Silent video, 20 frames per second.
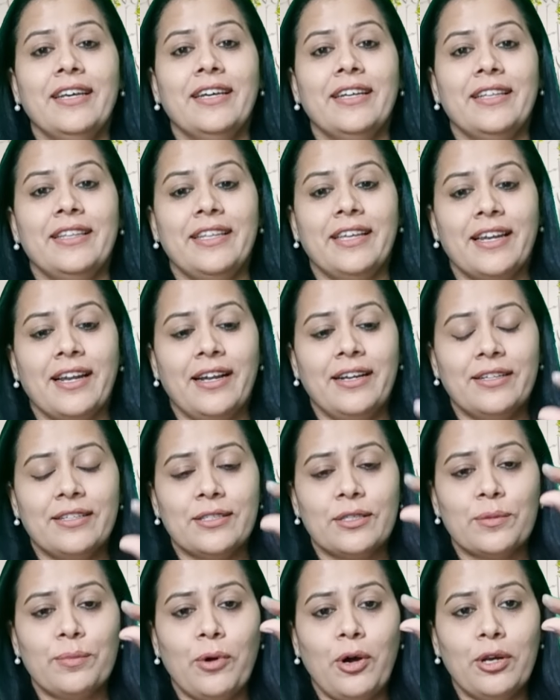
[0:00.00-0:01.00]
there are
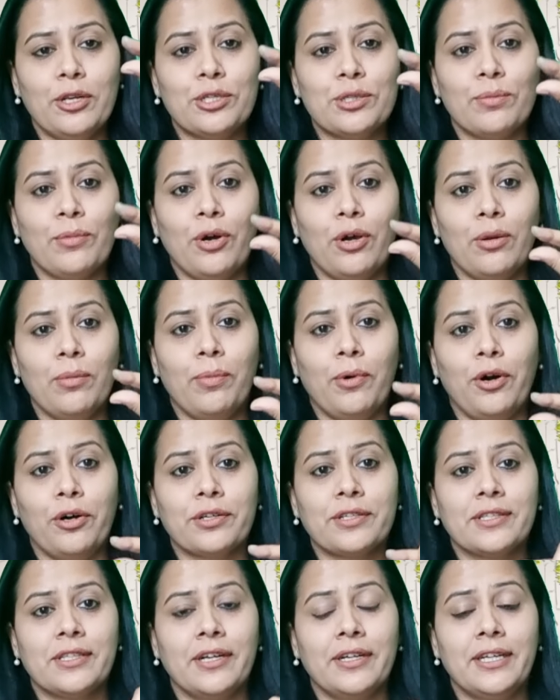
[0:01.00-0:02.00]
small
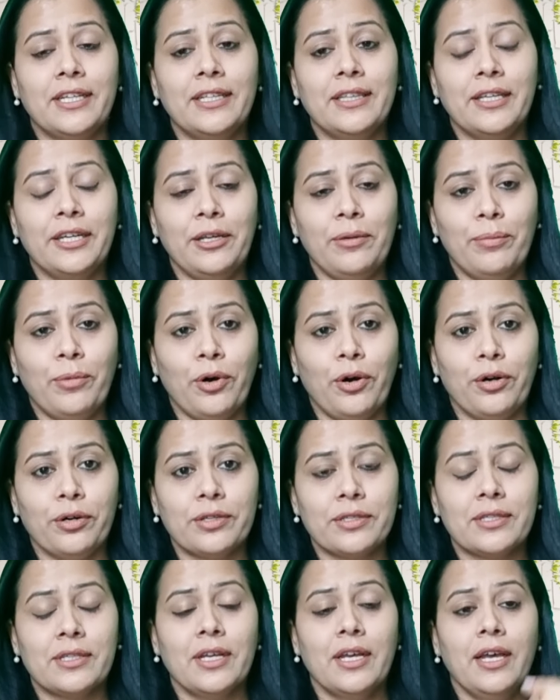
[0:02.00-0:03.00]
box, 33 box,